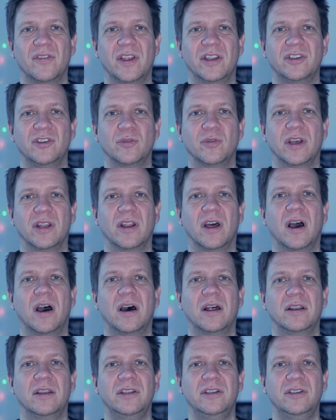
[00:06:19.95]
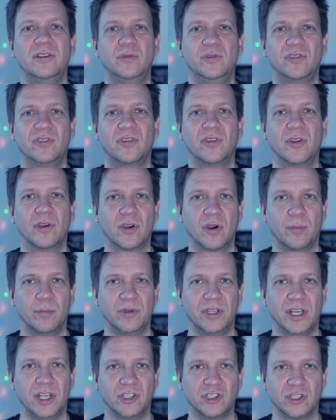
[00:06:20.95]
that you can hardly use the
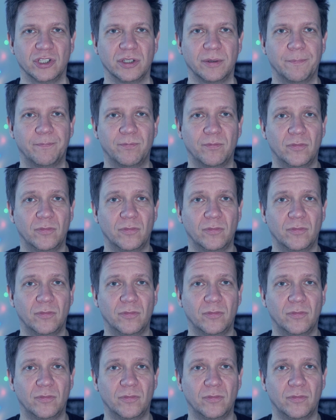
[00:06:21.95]
combination.